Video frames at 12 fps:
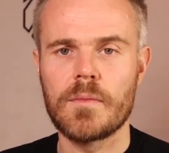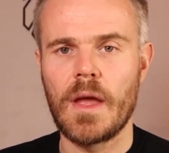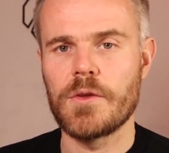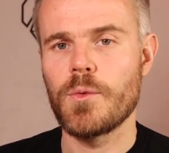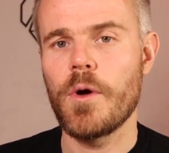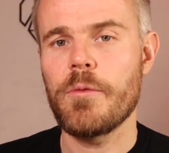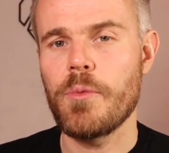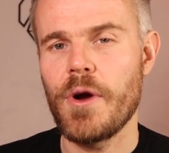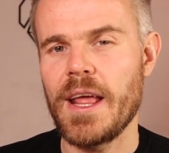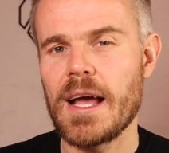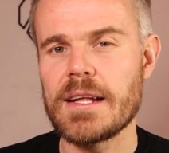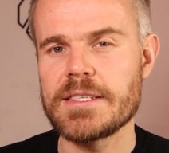It's worth
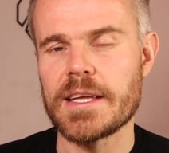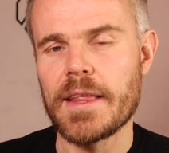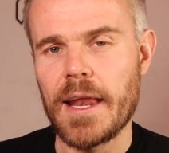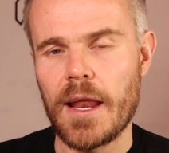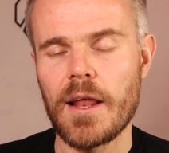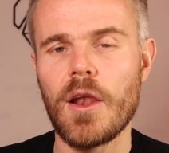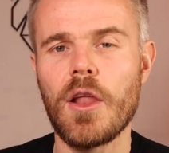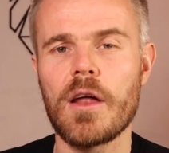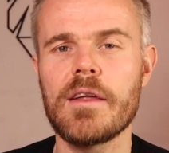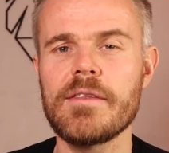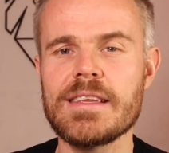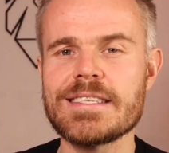pointing out here that a
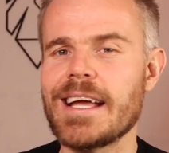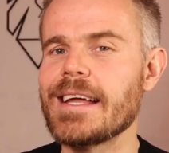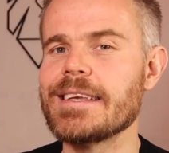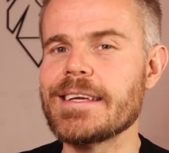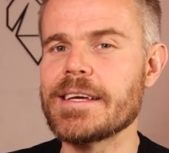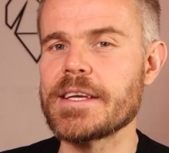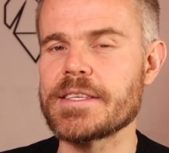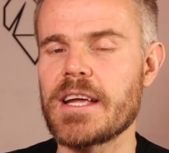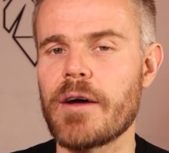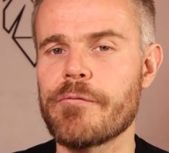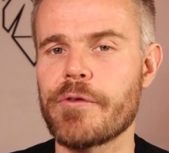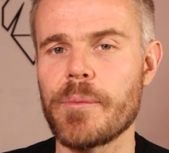lot of these ideas
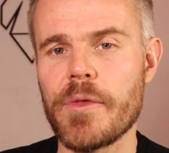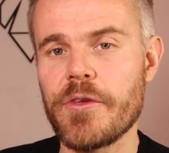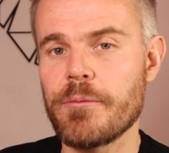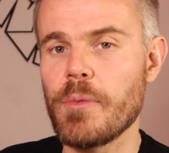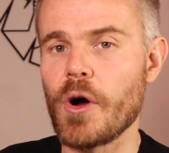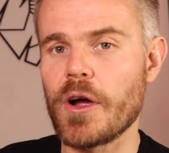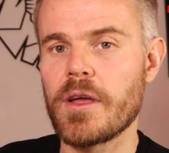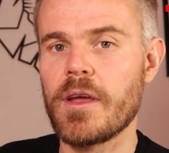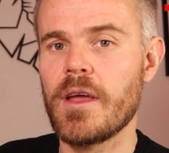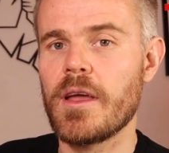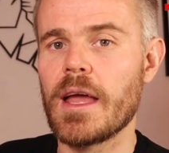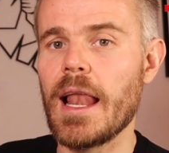come from this book,
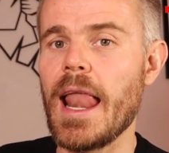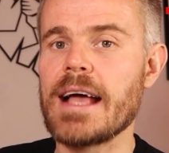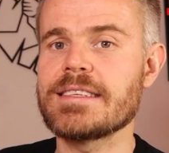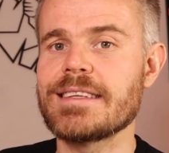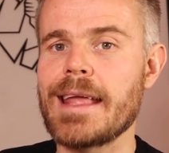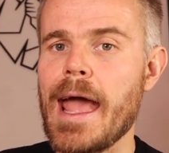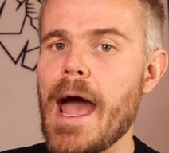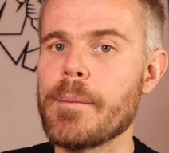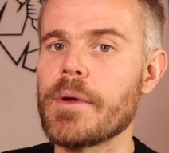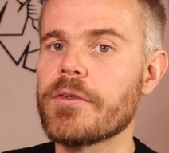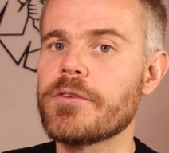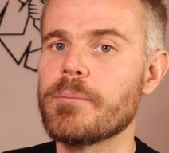Elastic
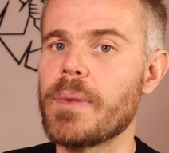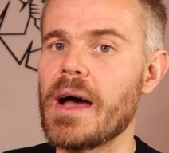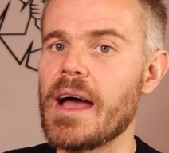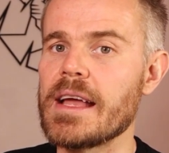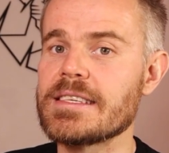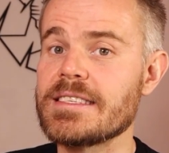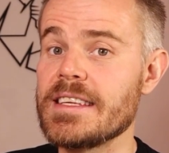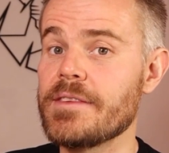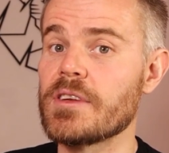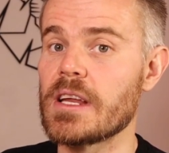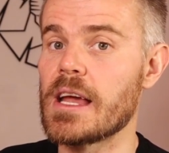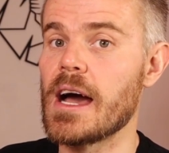Habits by
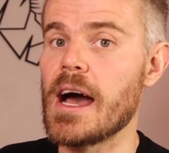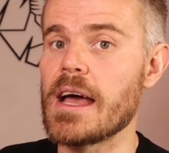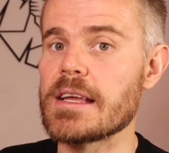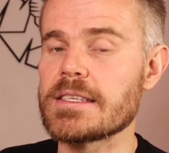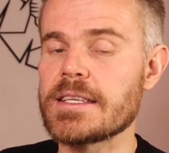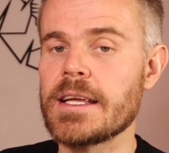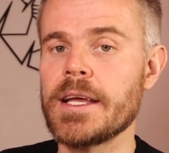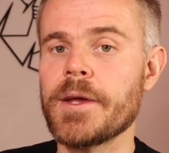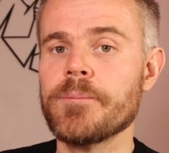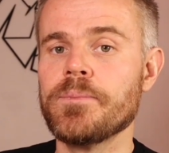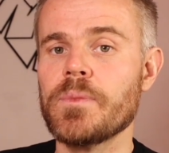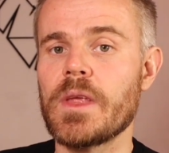Stephen Guise.
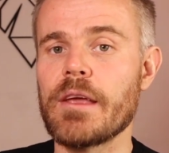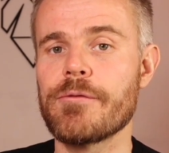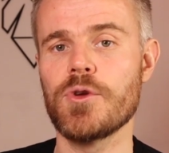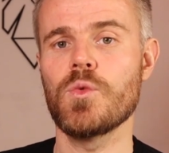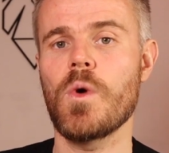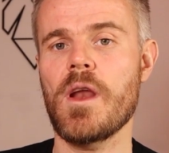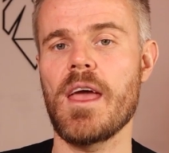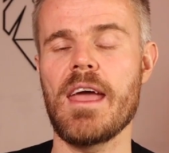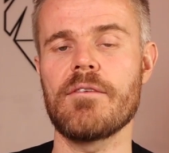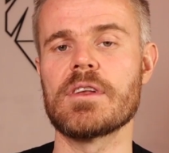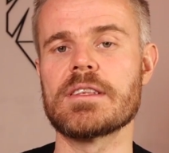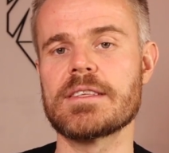If you want to
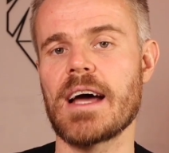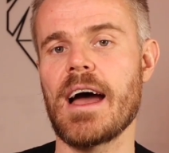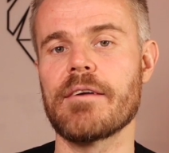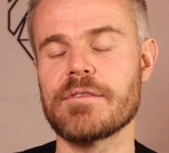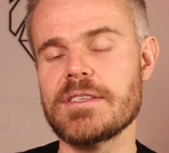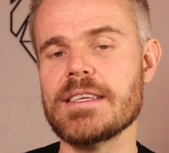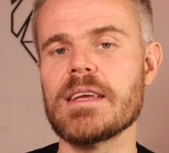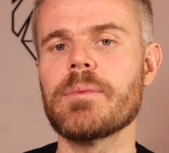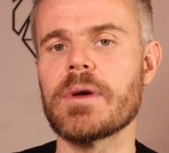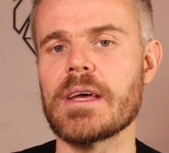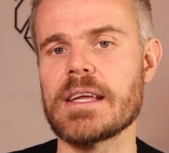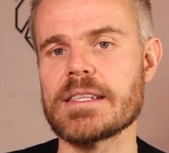ever dive
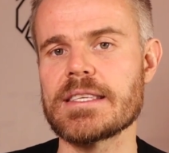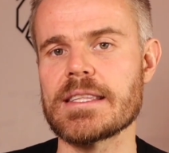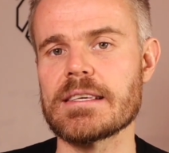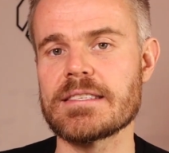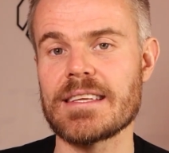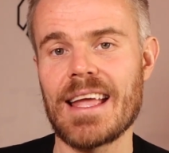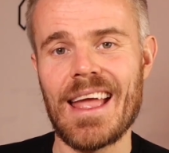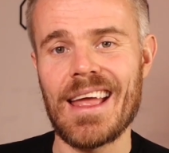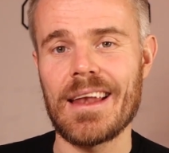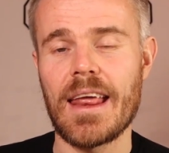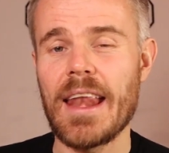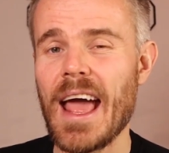deeper into this,
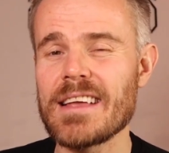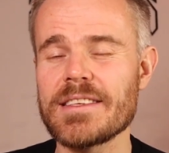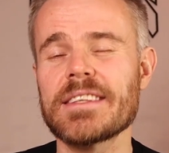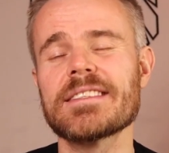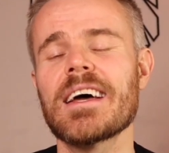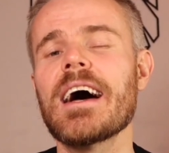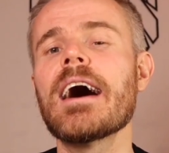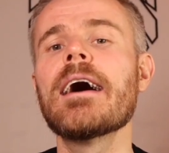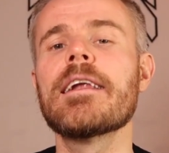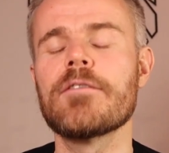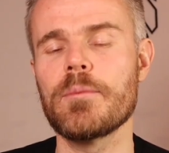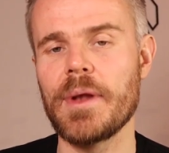and it has a
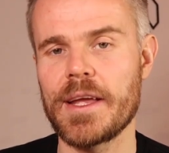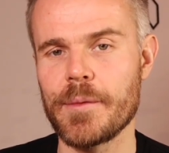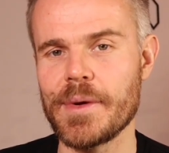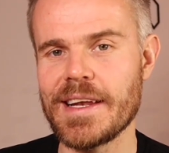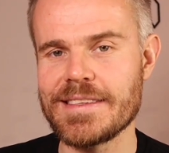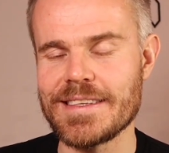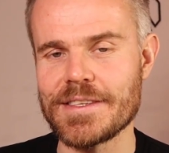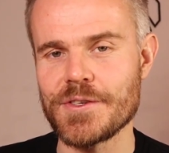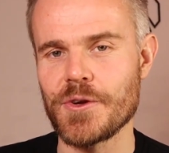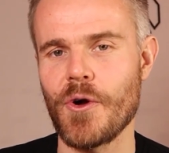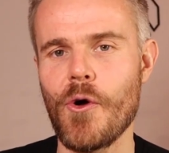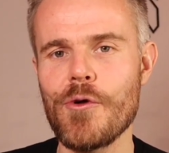ton of applicability
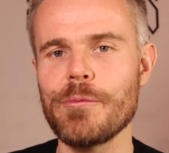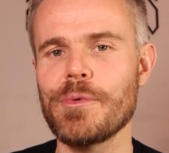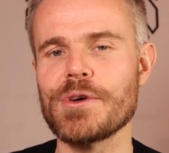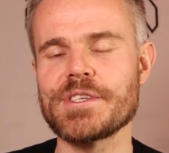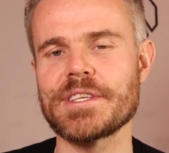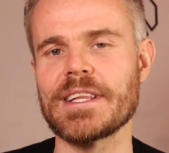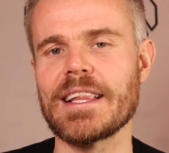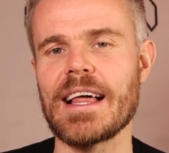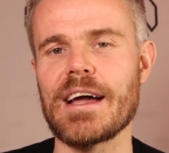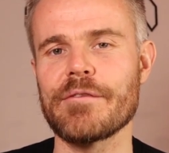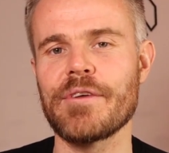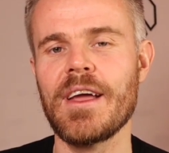to your own personal
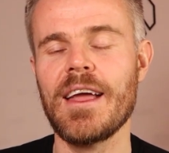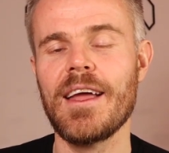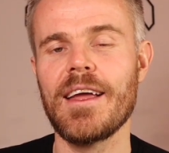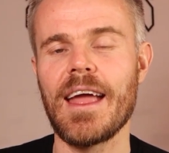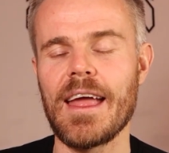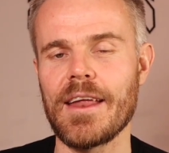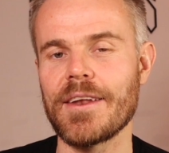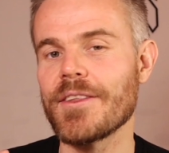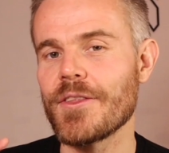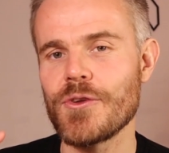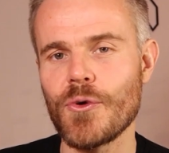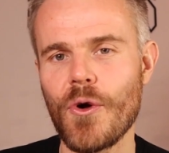life
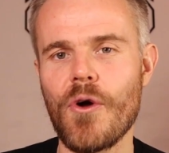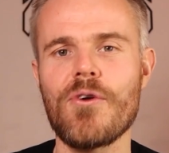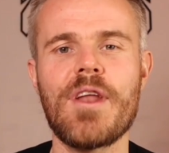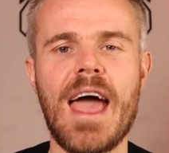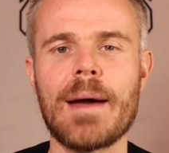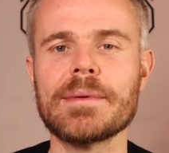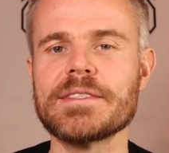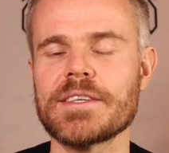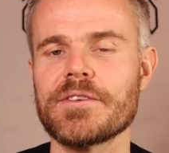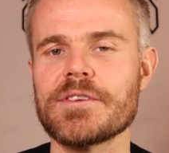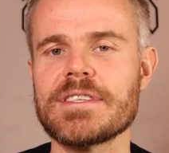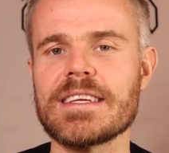and your own habits
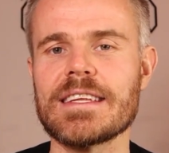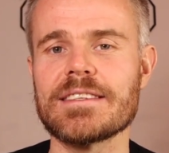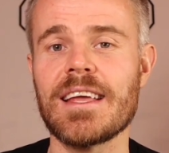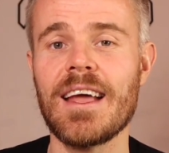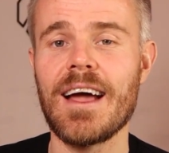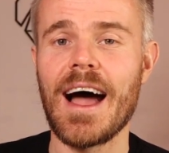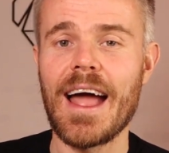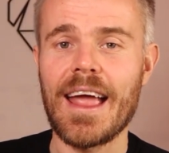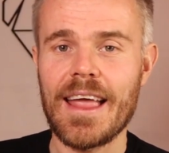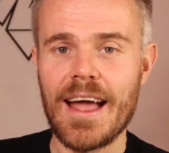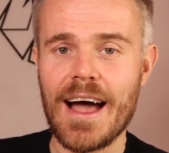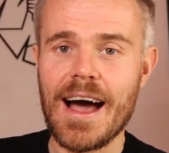and routines, I
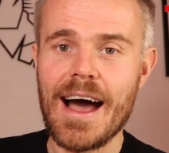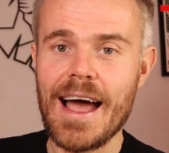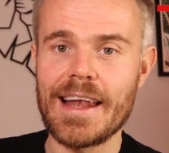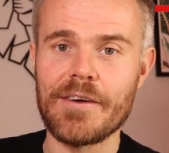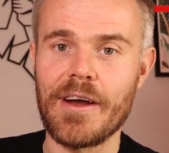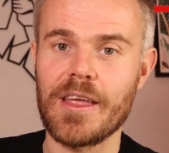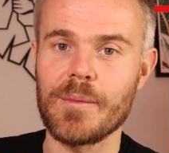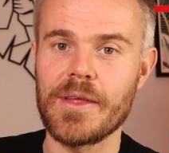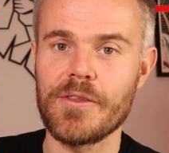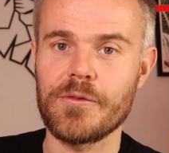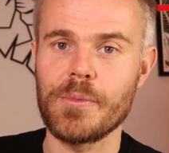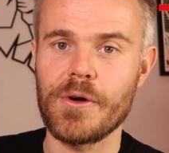highly
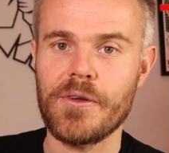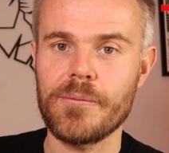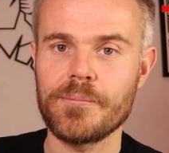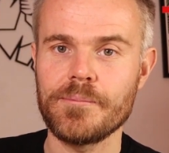recommend this book.